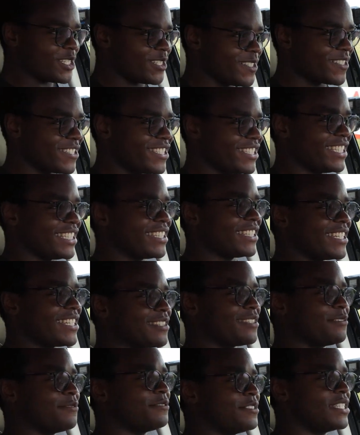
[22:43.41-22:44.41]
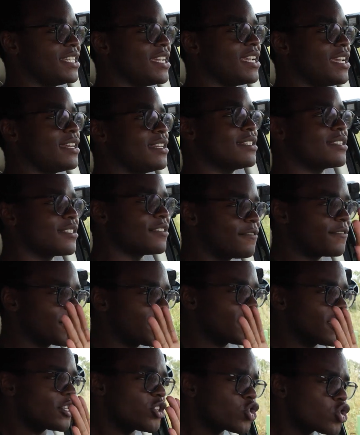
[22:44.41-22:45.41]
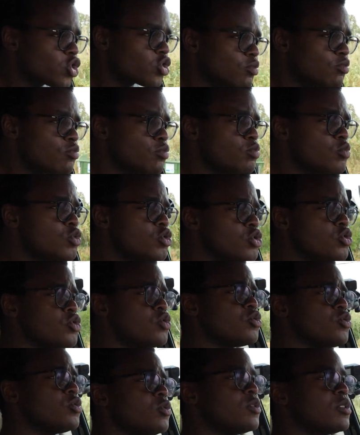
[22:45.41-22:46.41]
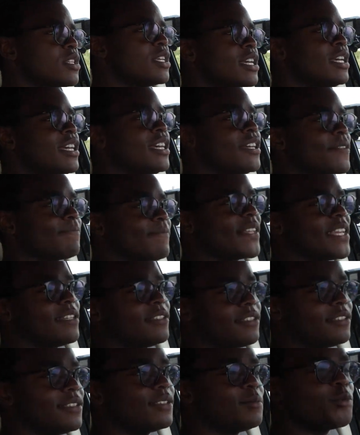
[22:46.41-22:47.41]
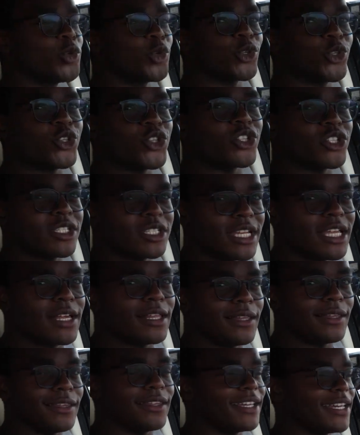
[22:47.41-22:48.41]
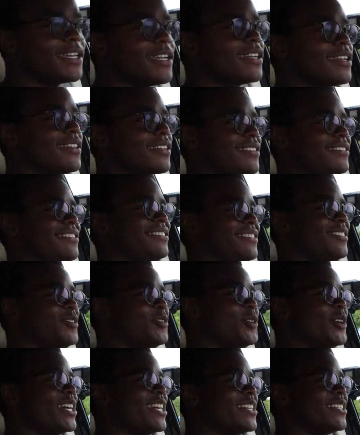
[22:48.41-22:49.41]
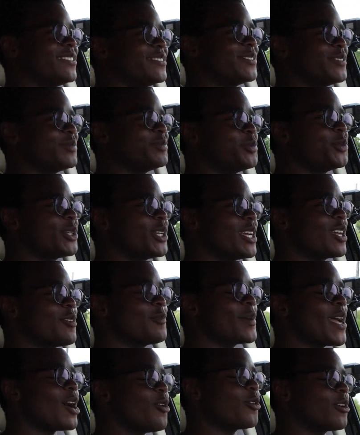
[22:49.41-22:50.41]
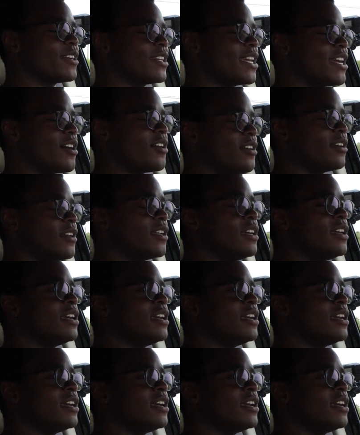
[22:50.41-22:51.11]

in your seat like the V8. It's a very smooth and more snail-like way of putting power down.